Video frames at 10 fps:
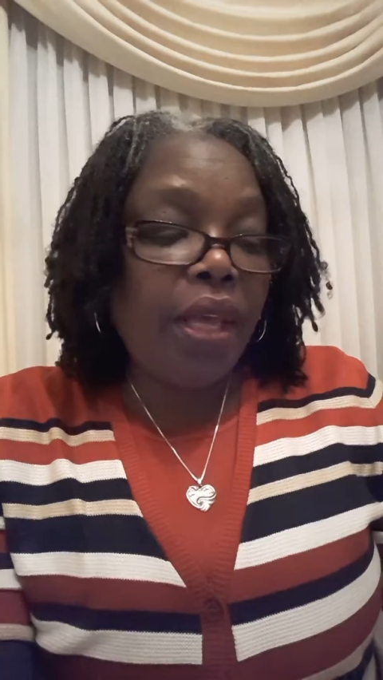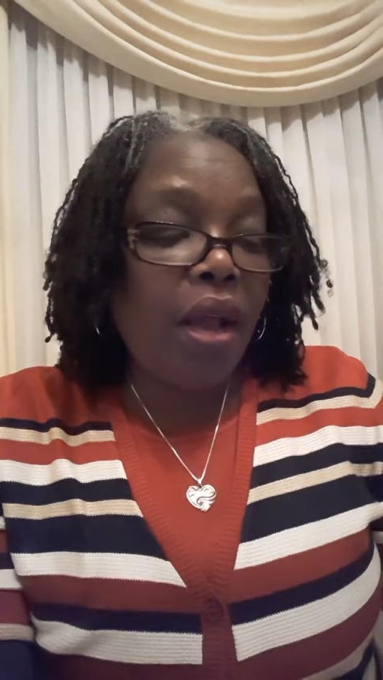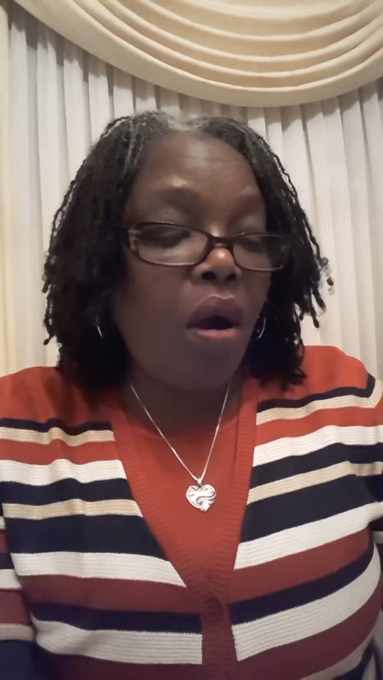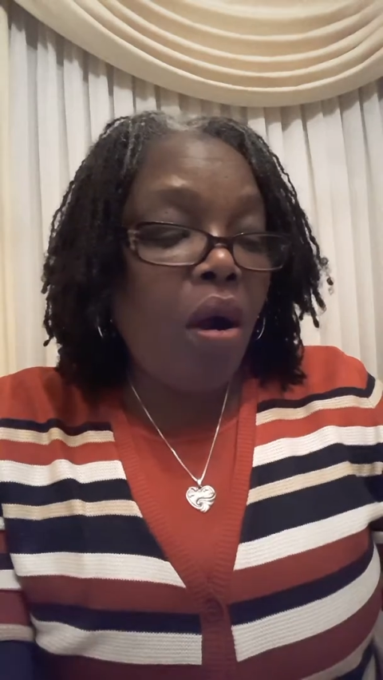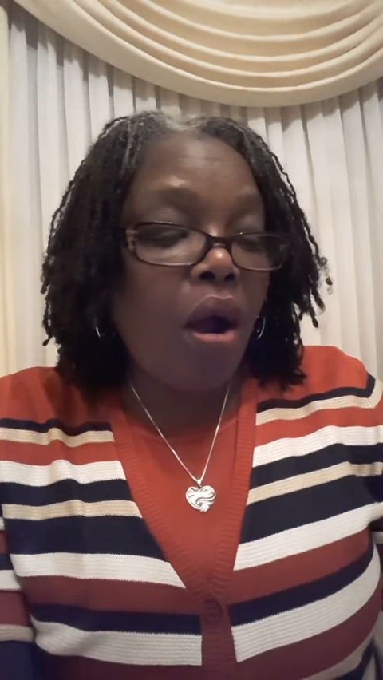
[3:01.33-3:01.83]

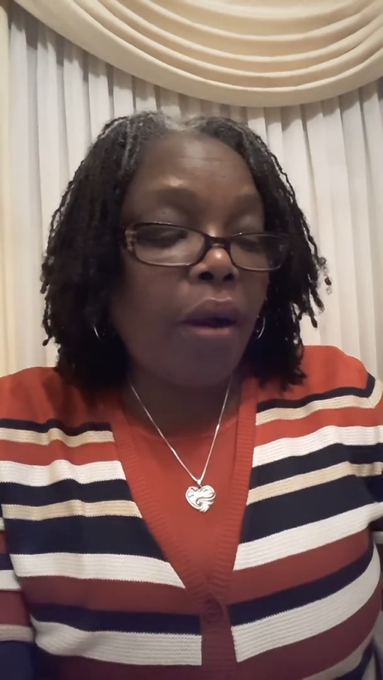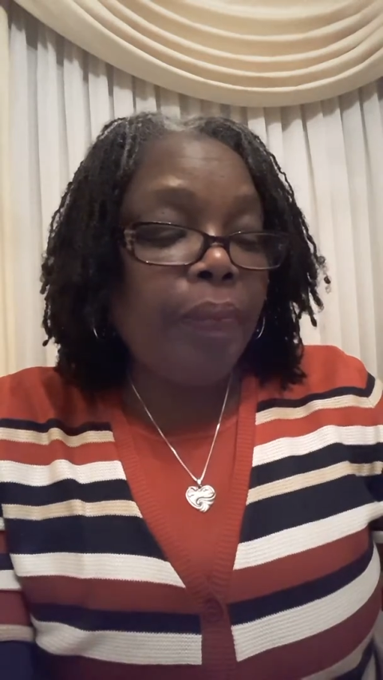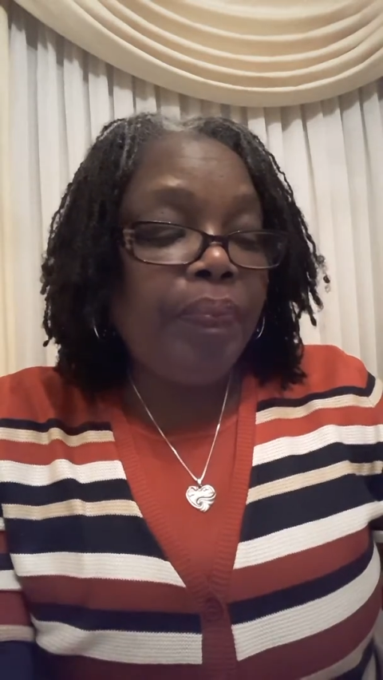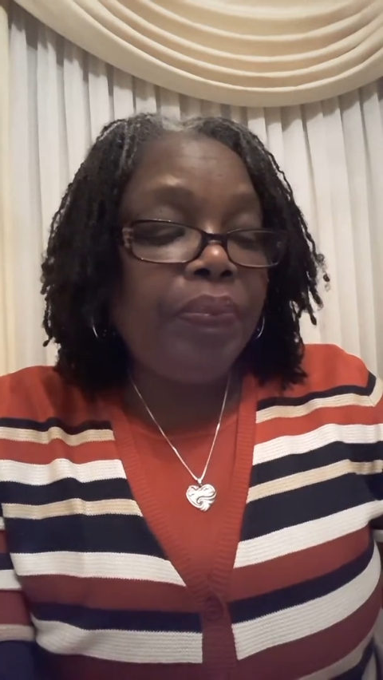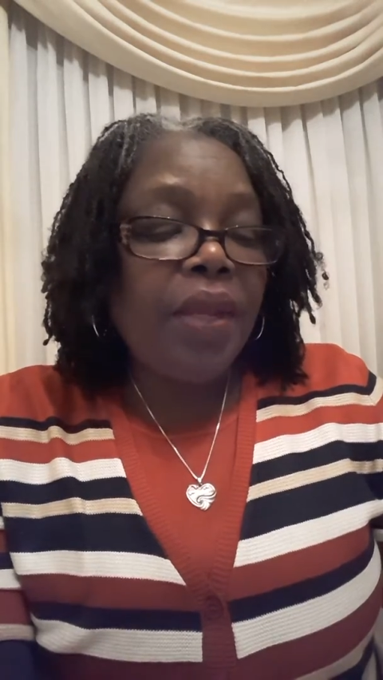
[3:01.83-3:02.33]
they are.
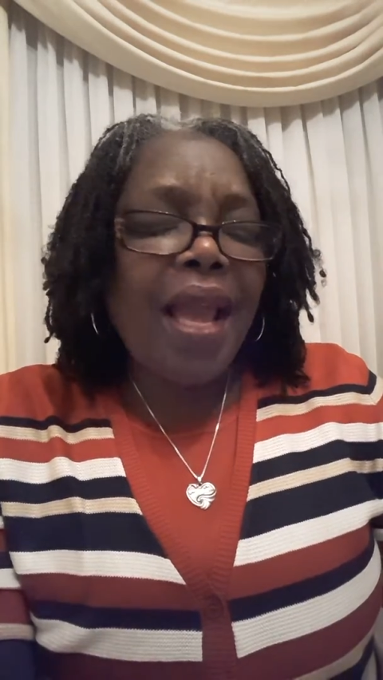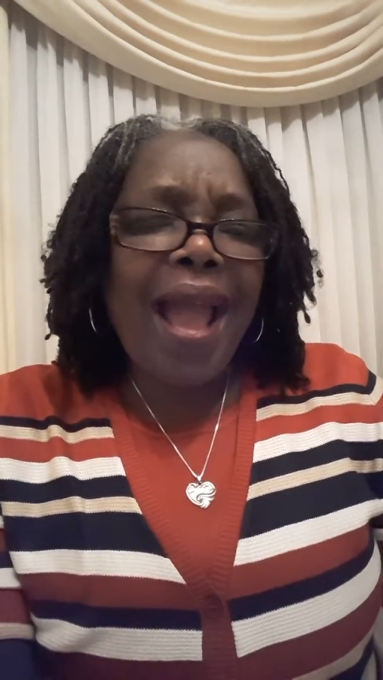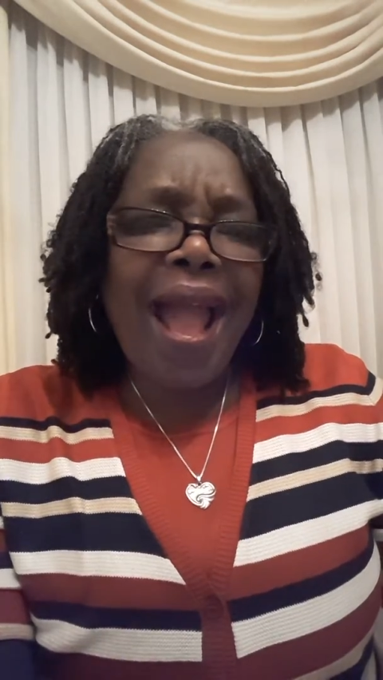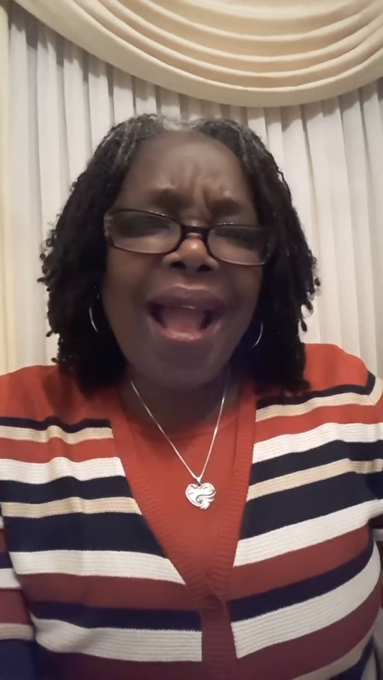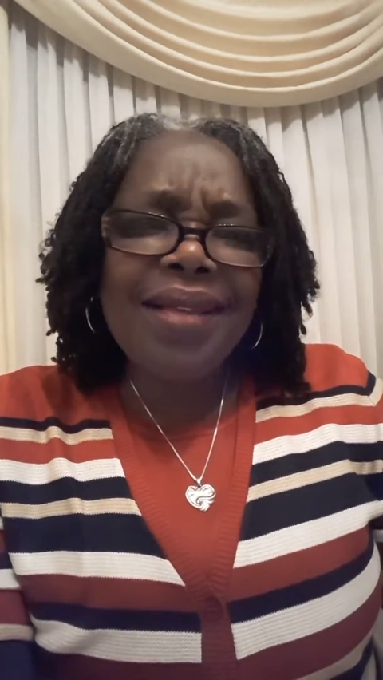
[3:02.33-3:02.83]

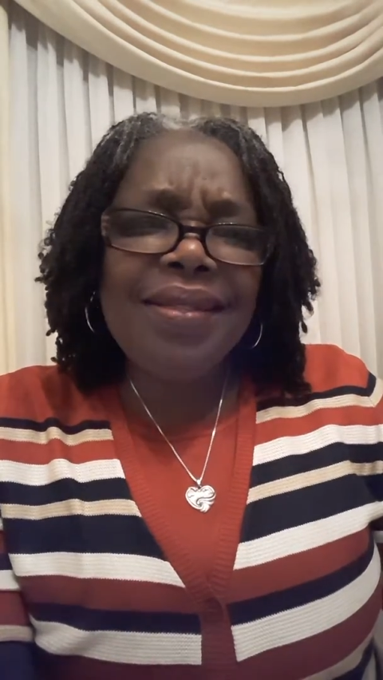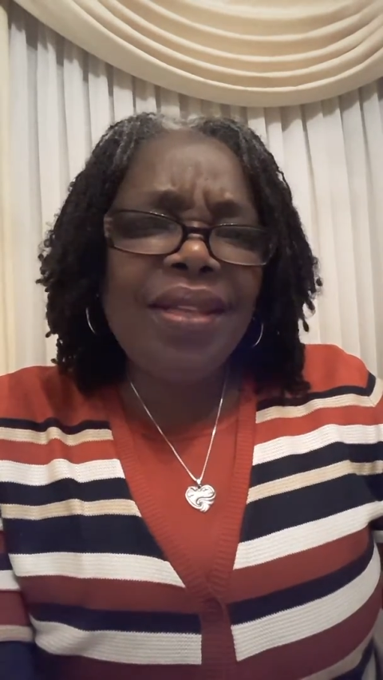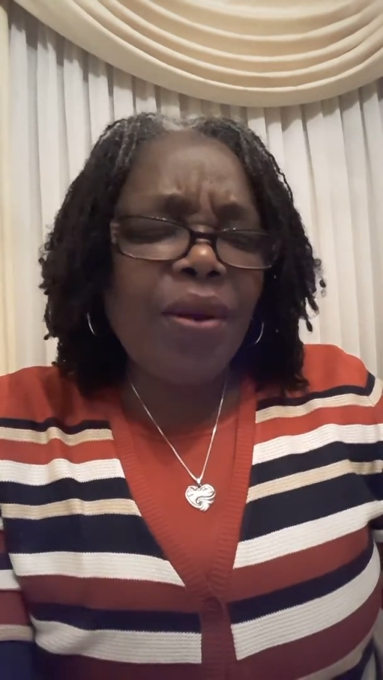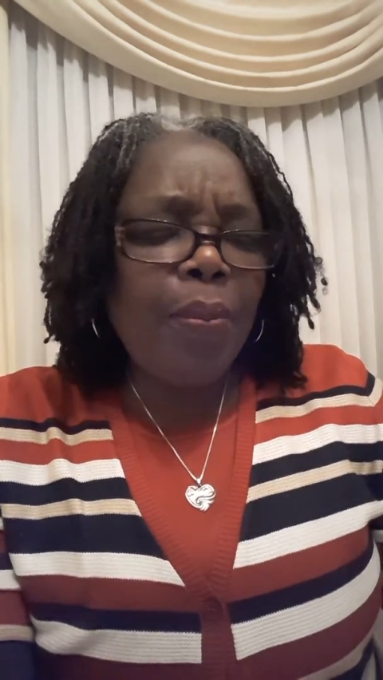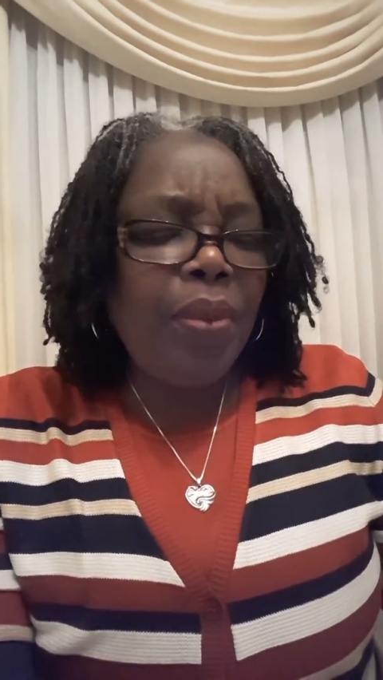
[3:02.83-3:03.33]
Ask
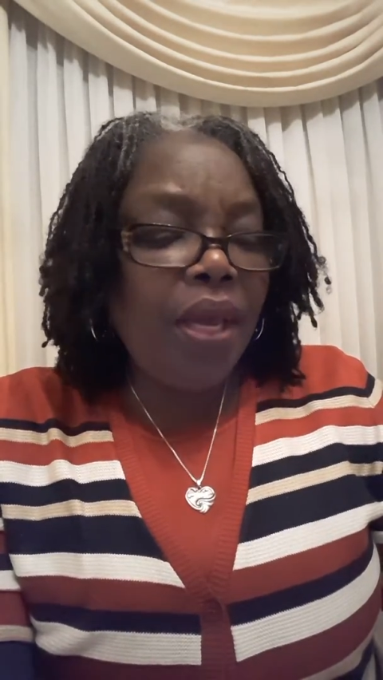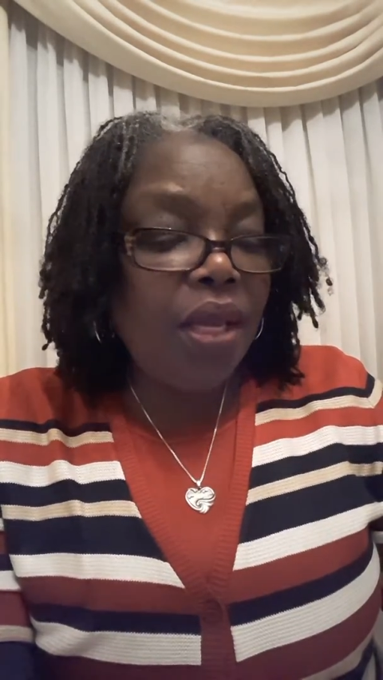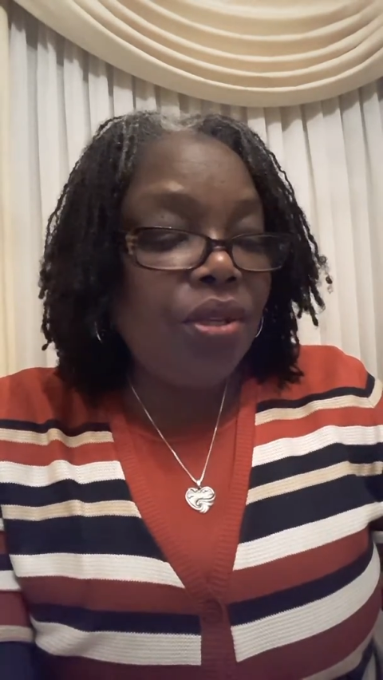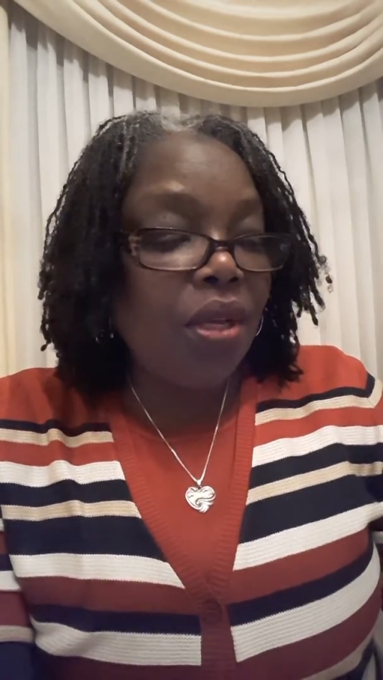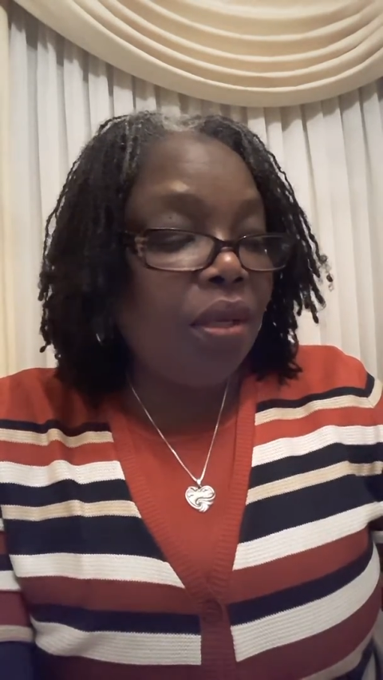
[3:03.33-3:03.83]
their
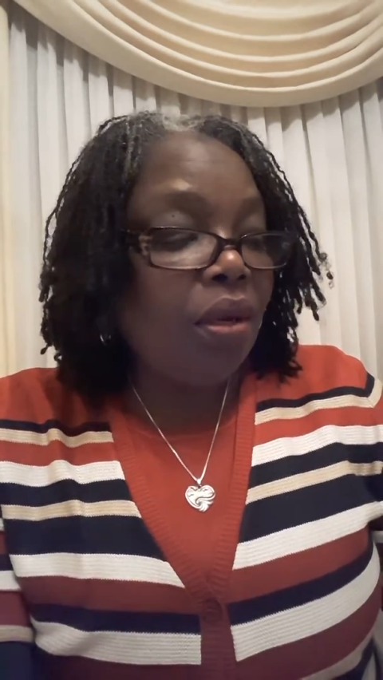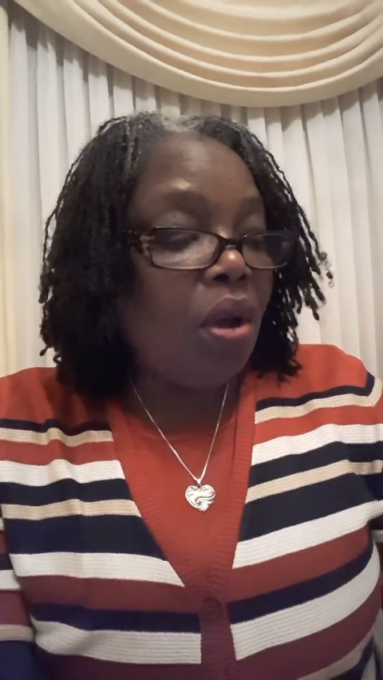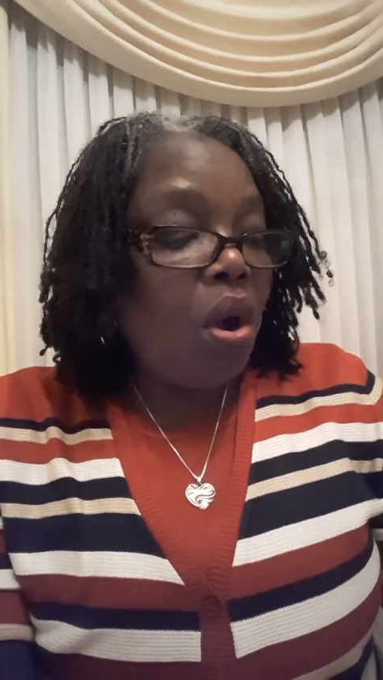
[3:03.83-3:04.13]
opinion